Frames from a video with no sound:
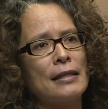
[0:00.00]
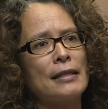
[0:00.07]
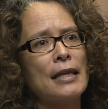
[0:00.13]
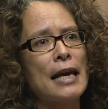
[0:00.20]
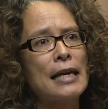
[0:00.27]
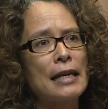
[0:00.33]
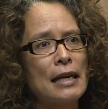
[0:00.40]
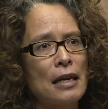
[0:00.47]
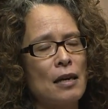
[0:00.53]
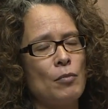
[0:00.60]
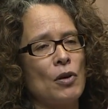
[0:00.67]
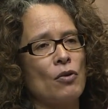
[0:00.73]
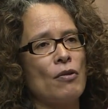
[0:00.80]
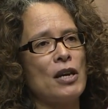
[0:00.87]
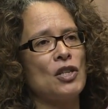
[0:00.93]
taking
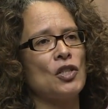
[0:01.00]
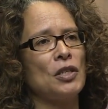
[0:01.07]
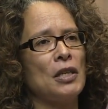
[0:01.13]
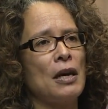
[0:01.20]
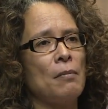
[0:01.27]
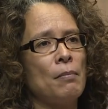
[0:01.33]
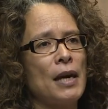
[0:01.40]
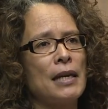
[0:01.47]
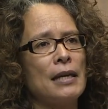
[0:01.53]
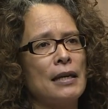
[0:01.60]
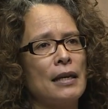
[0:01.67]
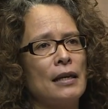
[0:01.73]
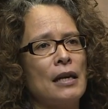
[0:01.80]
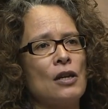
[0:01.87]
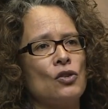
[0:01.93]
immigration and making
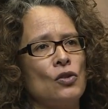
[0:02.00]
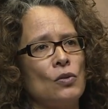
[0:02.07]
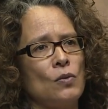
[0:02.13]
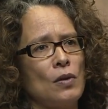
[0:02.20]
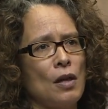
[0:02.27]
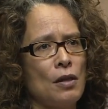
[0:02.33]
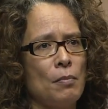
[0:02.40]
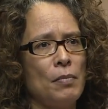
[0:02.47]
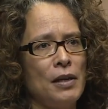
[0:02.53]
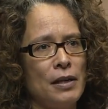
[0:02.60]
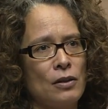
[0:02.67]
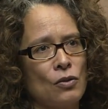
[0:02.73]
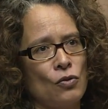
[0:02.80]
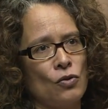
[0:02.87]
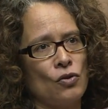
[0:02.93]
connections with other
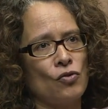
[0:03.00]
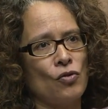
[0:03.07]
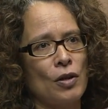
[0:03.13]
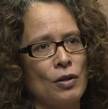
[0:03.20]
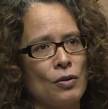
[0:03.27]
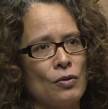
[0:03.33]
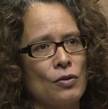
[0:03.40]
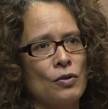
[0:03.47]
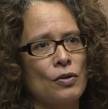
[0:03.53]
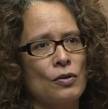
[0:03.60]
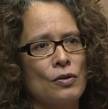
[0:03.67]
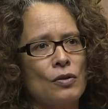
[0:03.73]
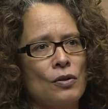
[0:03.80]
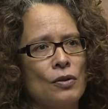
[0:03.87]
political struggles.